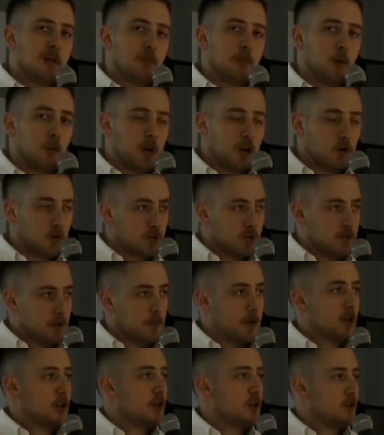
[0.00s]
But we don't
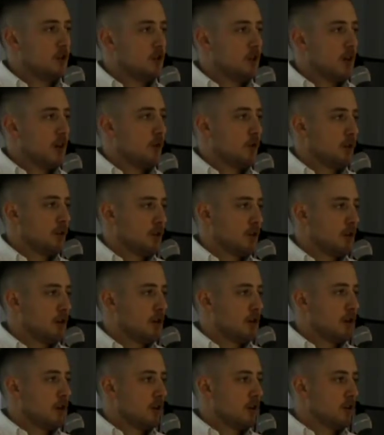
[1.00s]
typically do that with
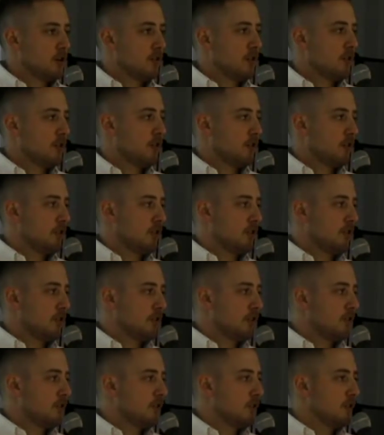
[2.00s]
other illnesses or
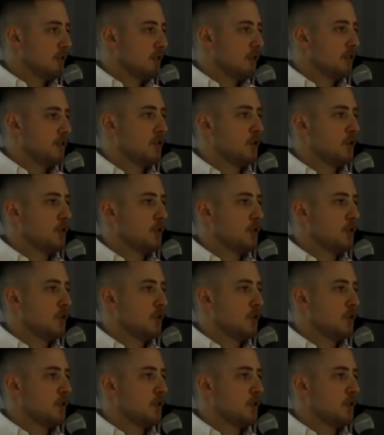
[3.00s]
diseases,